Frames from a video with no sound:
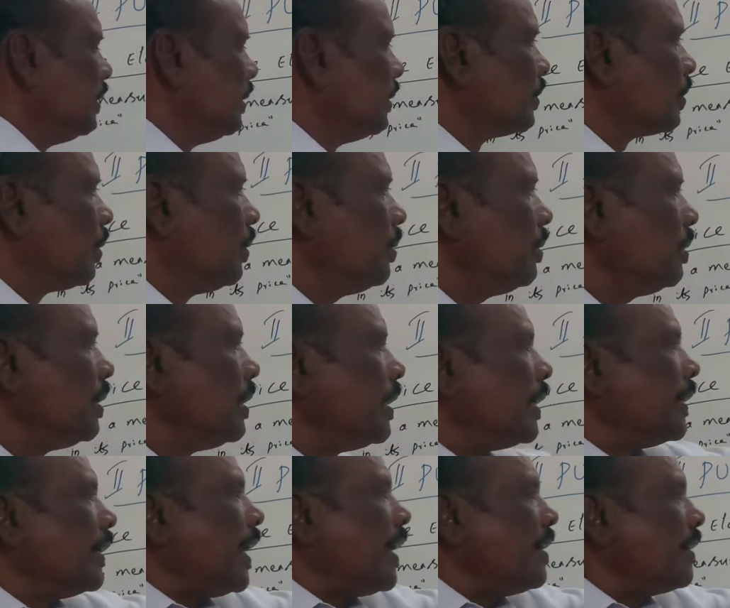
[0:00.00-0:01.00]
So
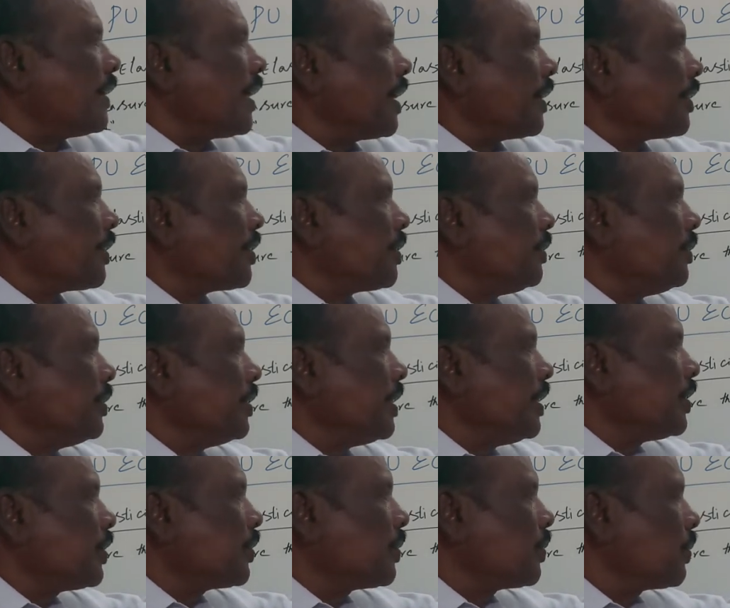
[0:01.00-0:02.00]
delta Q
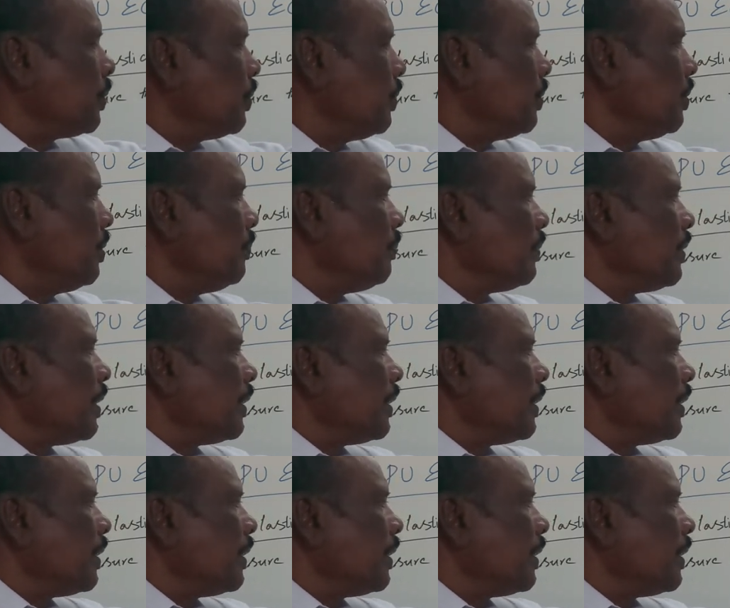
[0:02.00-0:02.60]
is 2,